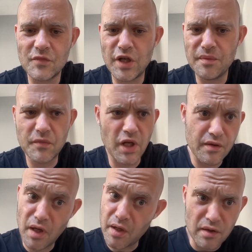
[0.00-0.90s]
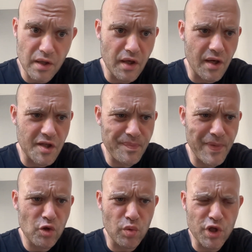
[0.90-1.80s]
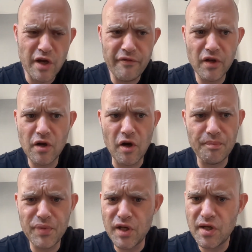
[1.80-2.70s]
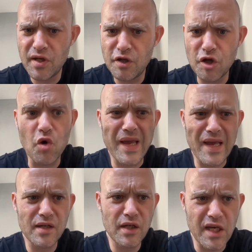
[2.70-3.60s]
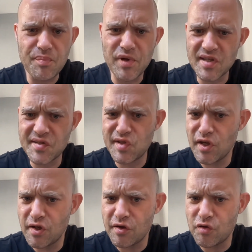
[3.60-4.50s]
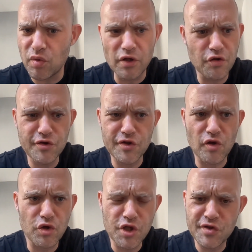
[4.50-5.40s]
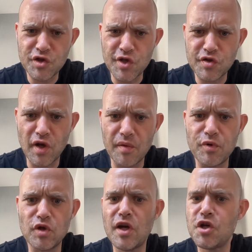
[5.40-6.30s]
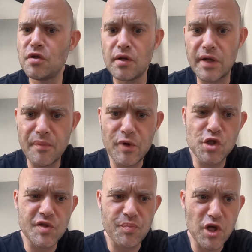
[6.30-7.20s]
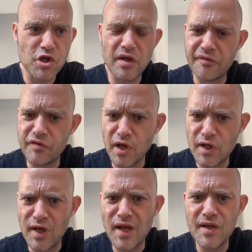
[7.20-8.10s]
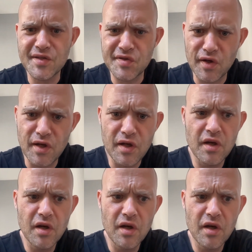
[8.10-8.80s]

Yeah, and Linda, I expect whichever company can keep it a secret will do so. Just the reputational damage, especially if they're in an industry